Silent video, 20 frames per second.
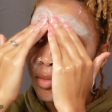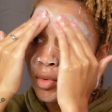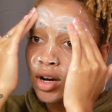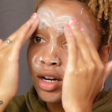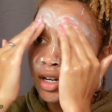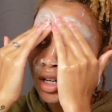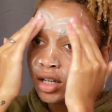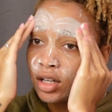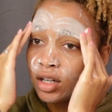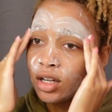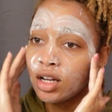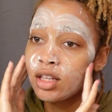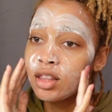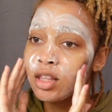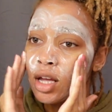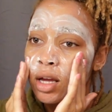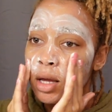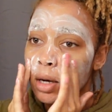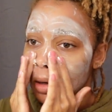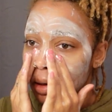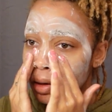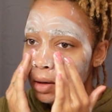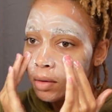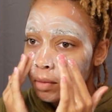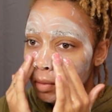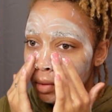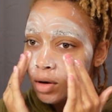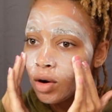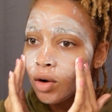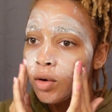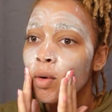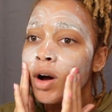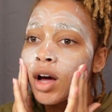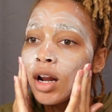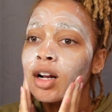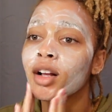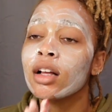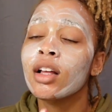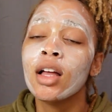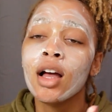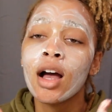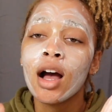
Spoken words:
water and then cold water.